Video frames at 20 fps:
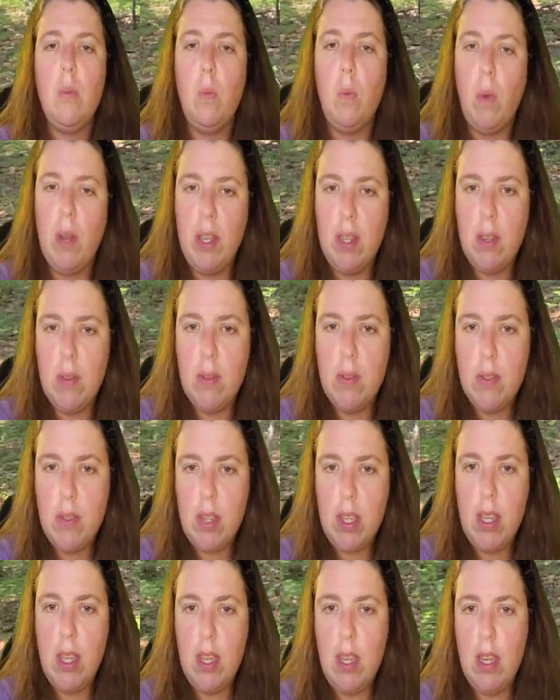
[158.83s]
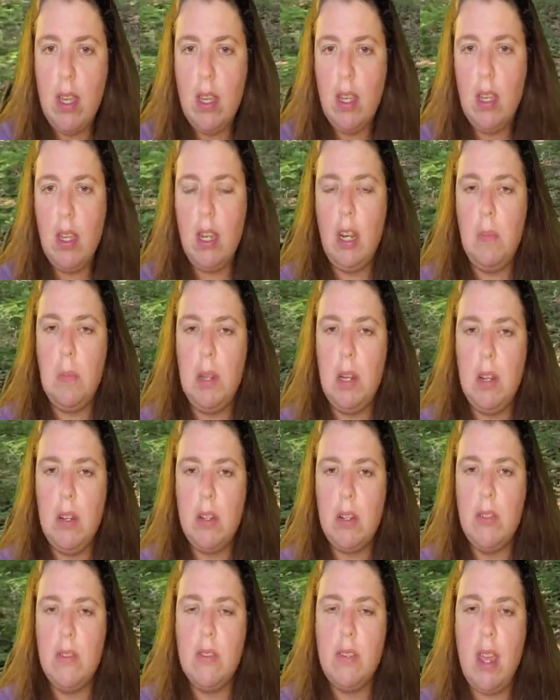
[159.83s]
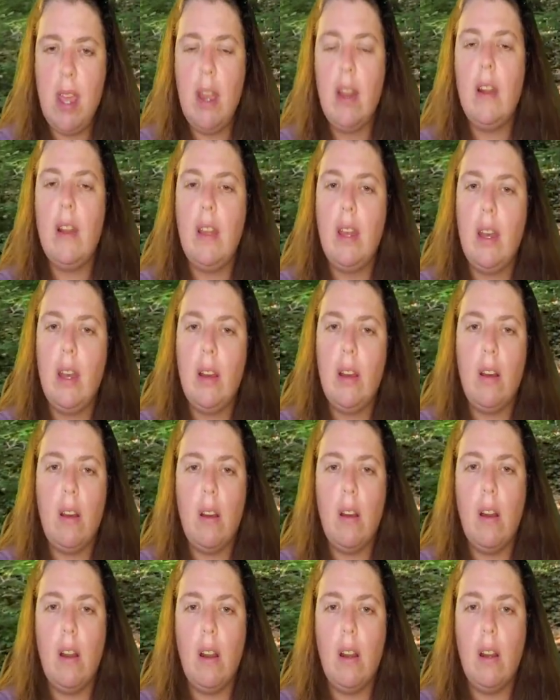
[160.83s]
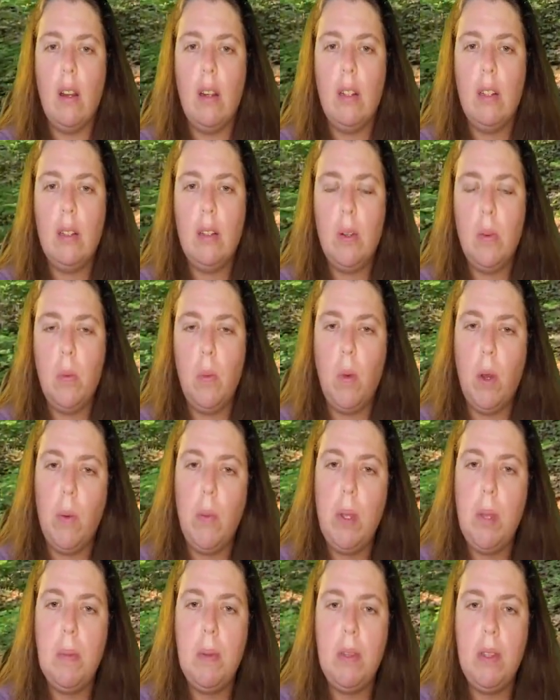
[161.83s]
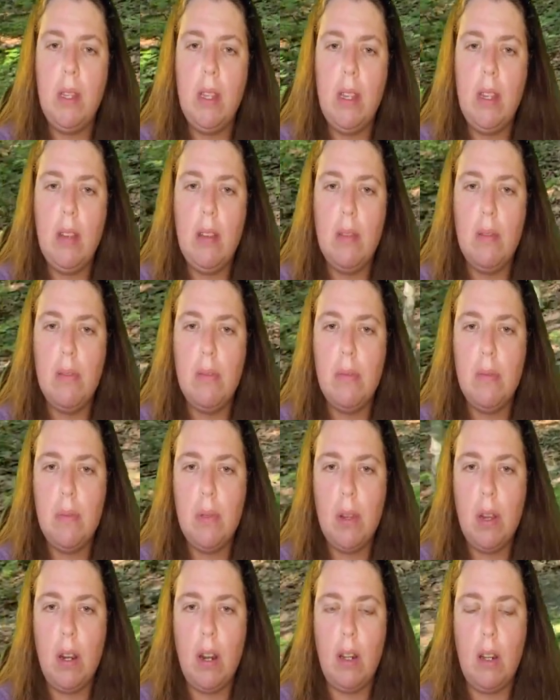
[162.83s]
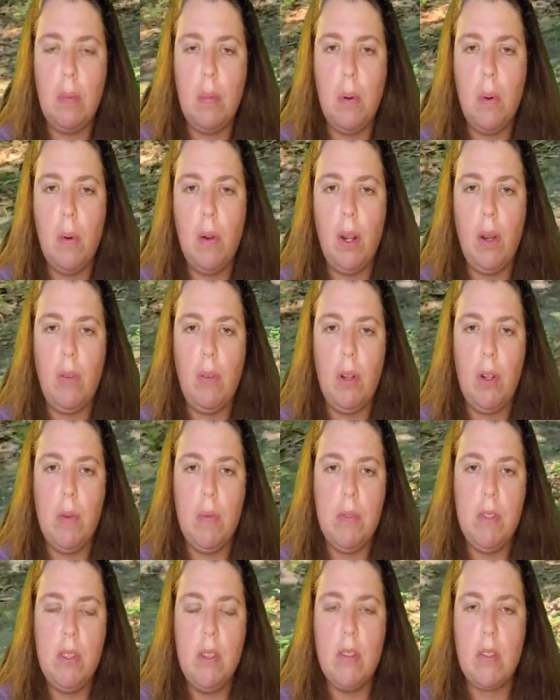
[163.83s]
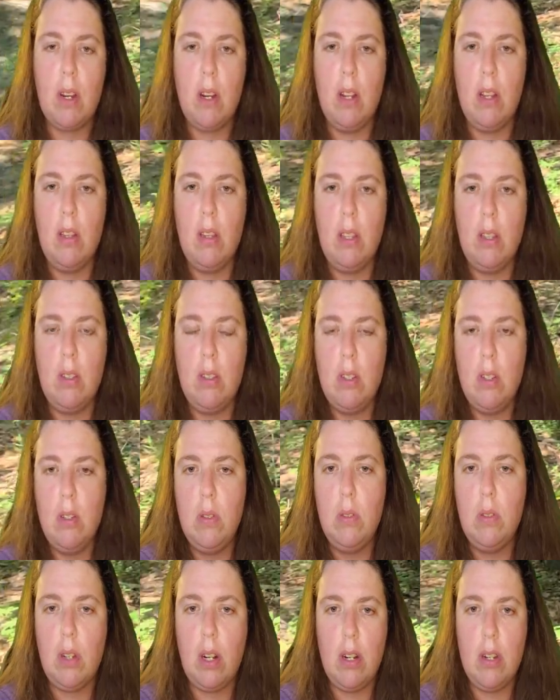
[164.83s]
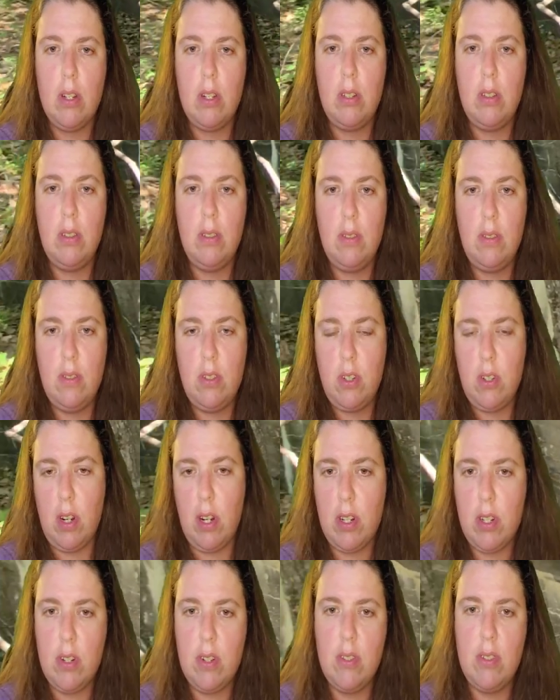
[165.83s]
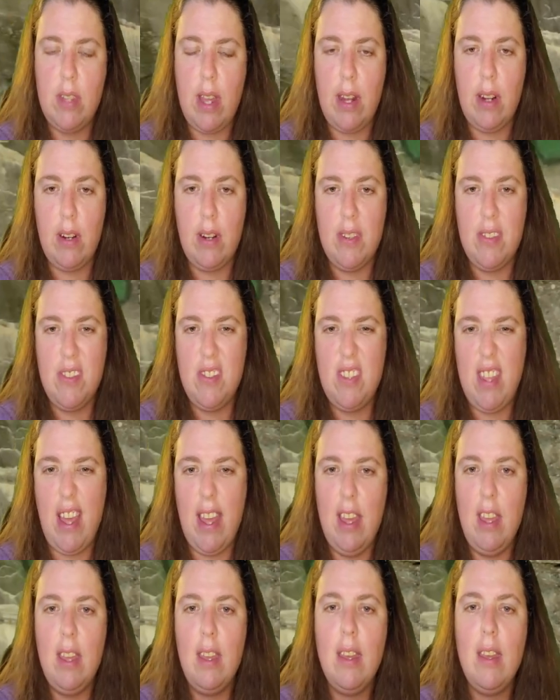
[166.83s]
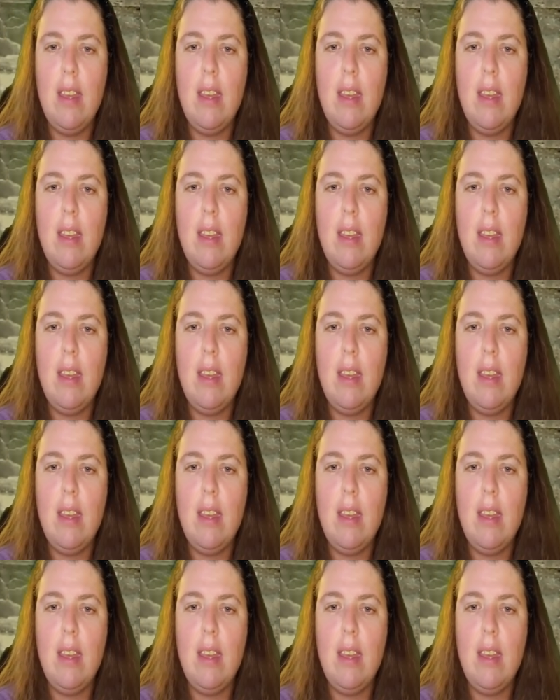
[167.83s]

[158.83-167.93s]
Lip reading: what you see in the munitions area are what we believe are the pouring rooms. These are the two large structures that are a set.